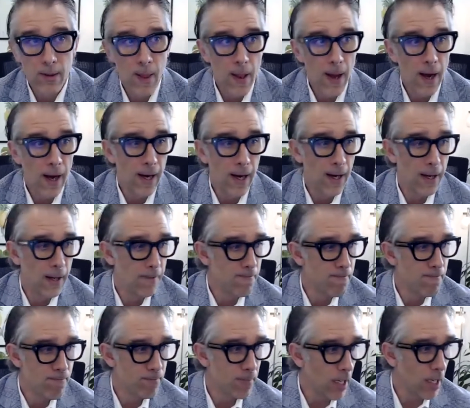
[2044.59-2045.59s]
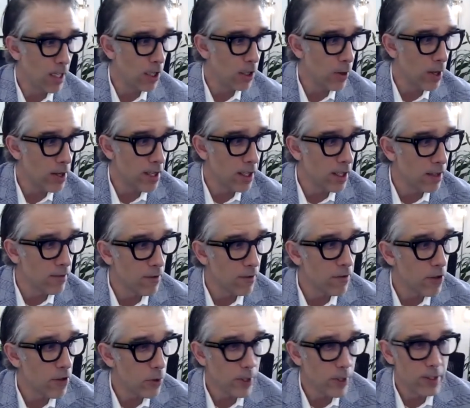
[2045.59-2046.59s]
I think of a
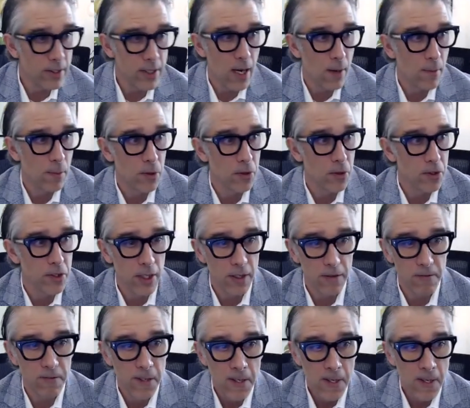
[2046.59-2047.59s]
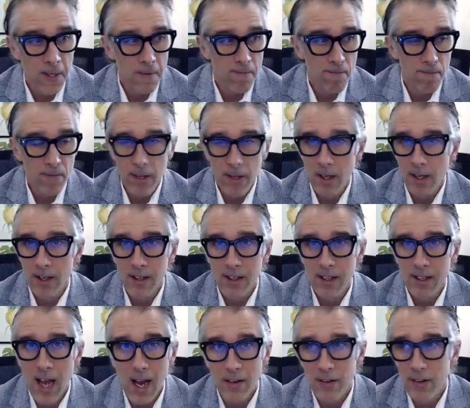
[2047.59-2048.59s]
few examples of
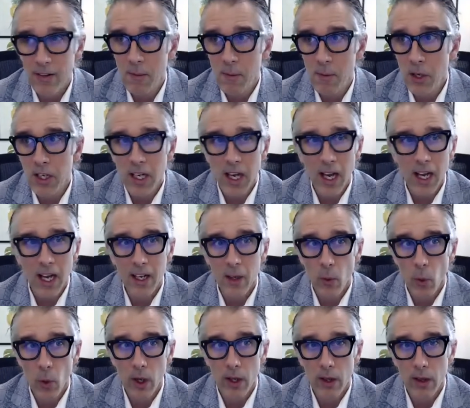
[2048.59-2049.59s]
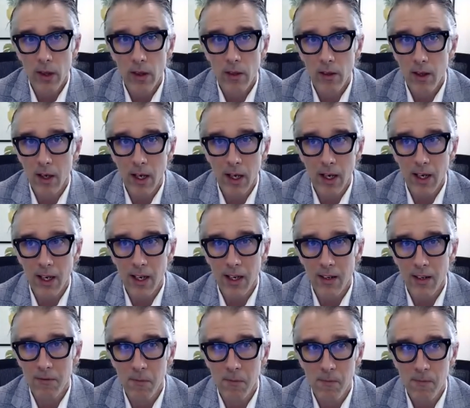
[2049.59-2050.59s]
communicating with
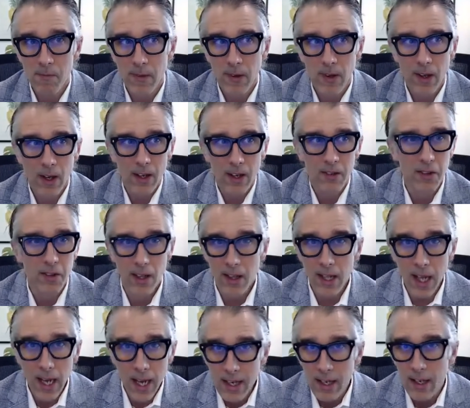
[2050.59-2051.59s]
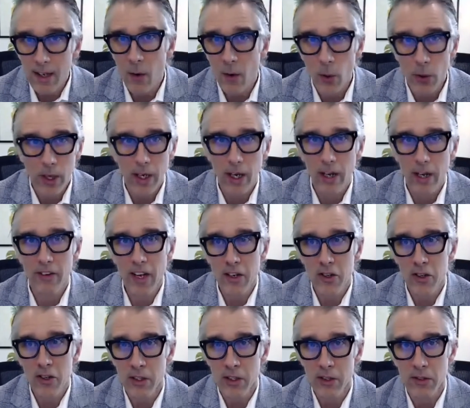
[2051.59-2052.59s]
like
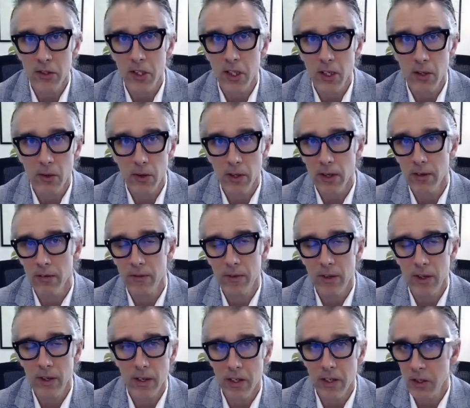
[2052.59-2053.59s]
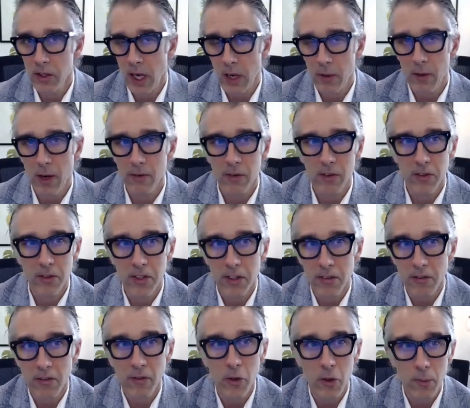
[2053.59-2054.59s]
organizations. So if I referenced a
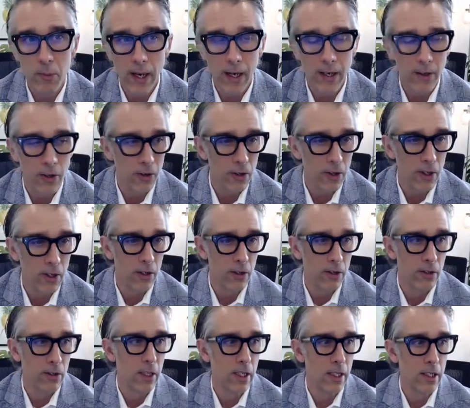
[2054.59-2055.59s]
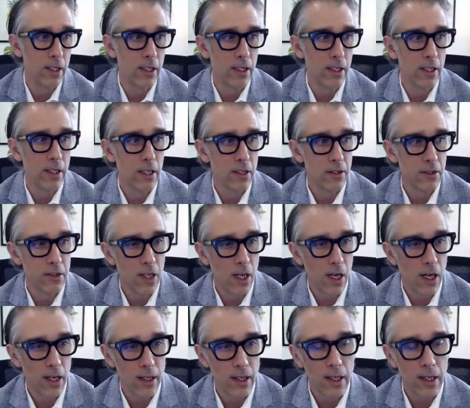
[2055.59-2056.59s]
food bank earlier in this
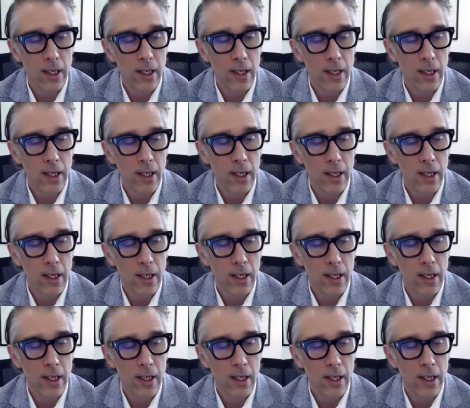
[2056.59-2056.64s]
talk.